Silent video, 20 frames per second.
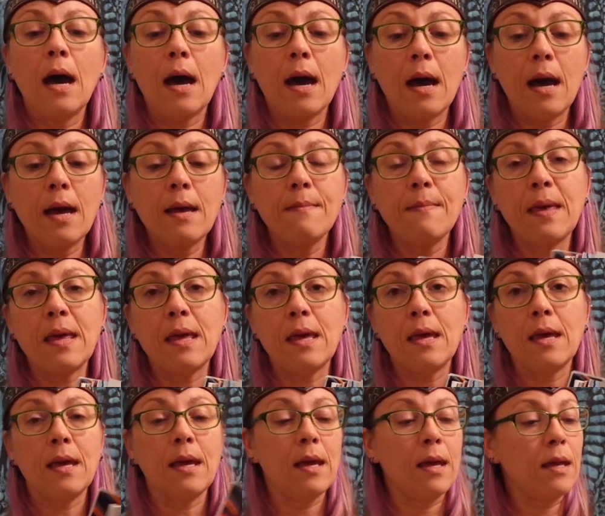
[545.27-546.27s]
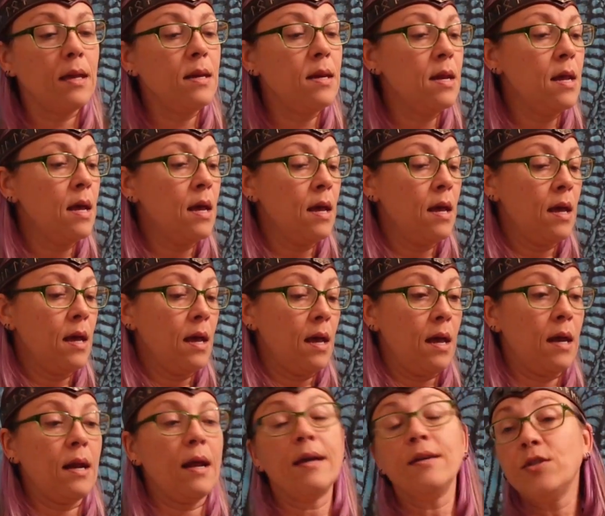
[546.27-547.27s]

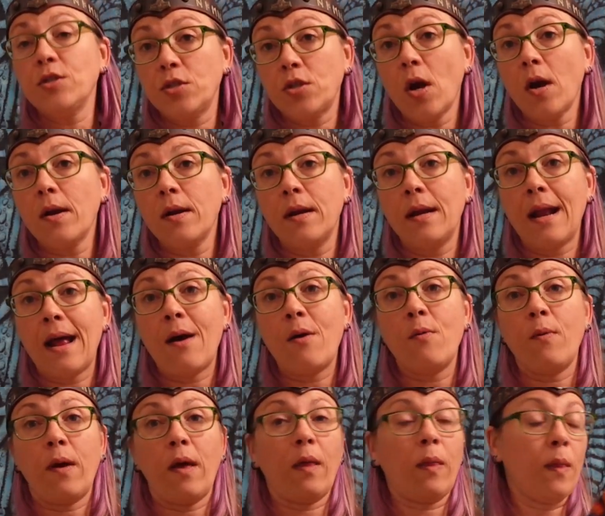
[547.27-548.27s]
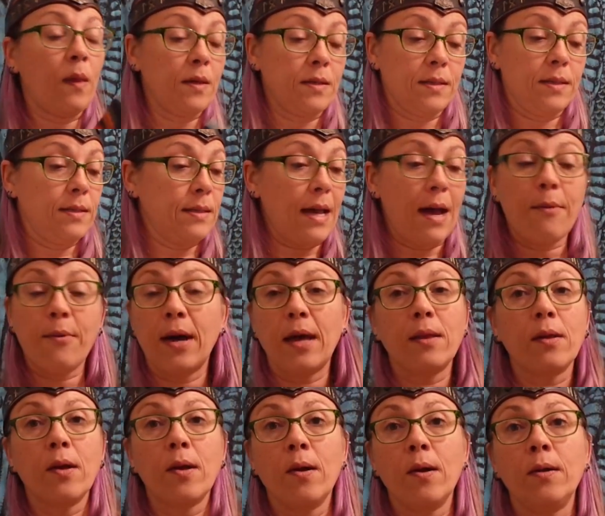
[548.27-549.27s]
I started out with, this is how I
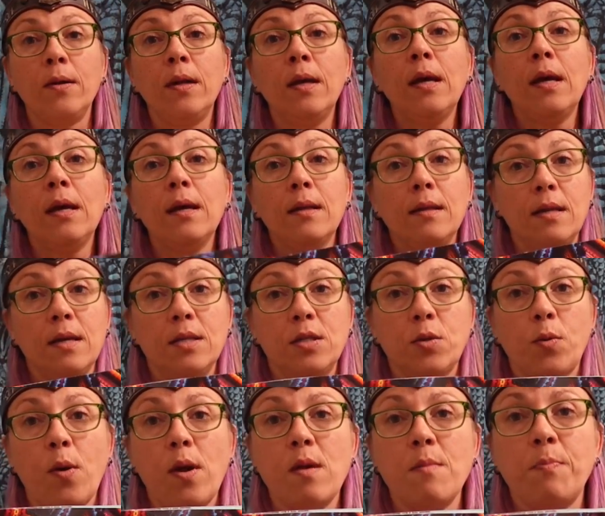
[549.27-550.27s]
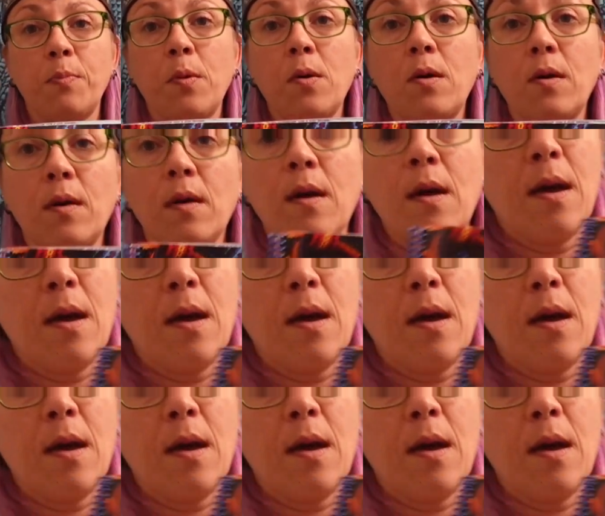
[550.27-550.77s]
learned this great book